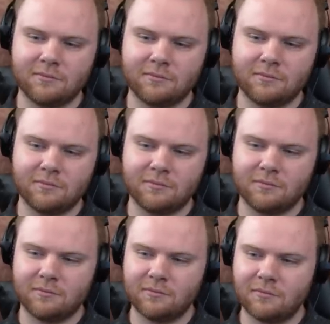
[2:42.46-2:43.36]

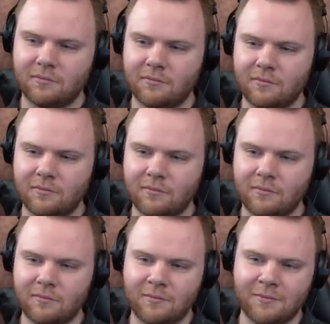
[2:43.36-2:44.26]

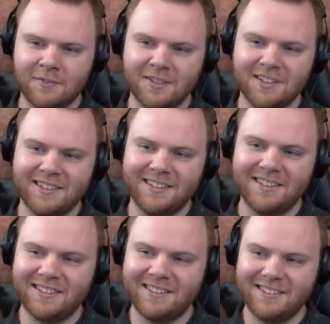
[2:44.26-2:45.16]

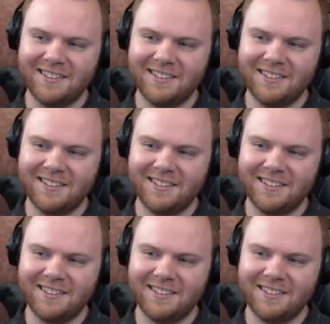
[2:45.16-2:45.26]
(not speaking)